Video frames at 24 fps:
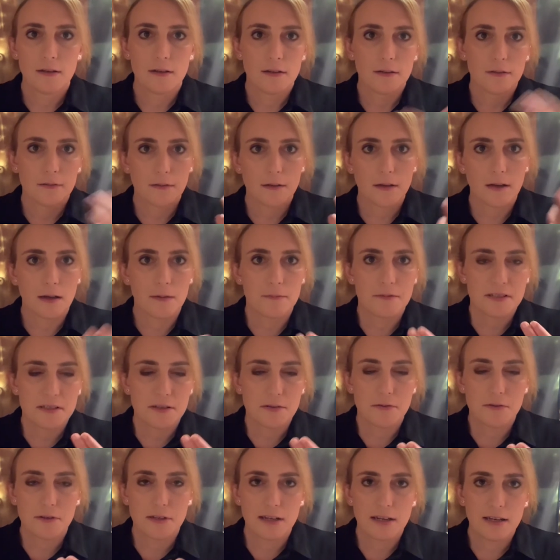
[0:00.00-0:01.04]
I'm still
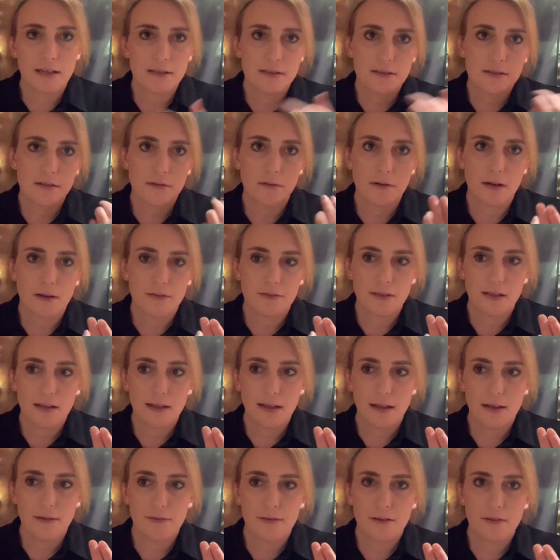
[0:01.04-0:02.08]
looking into after the
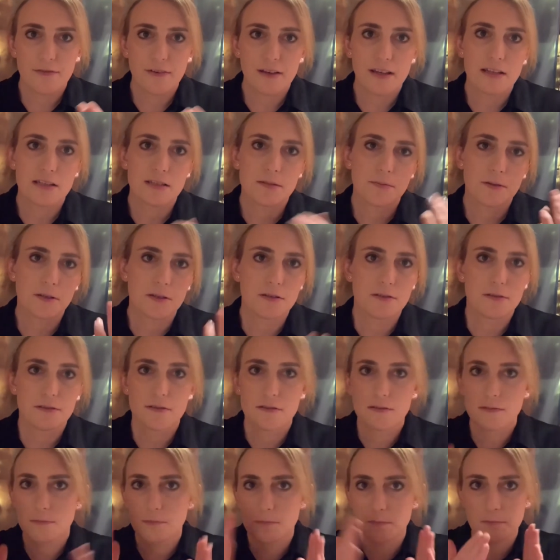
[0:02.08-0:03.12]
FFS
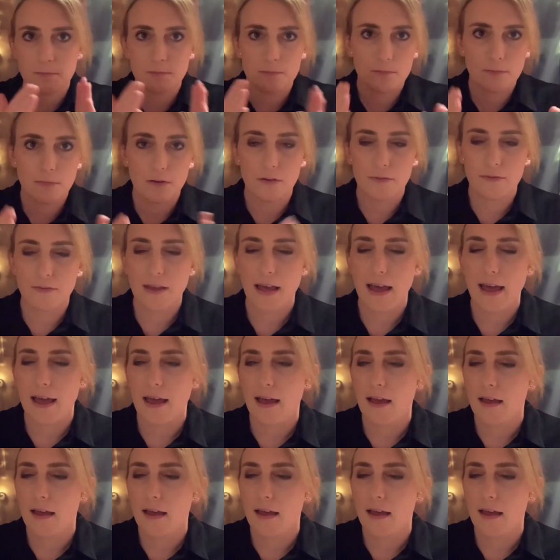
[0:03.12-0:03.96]
because of that.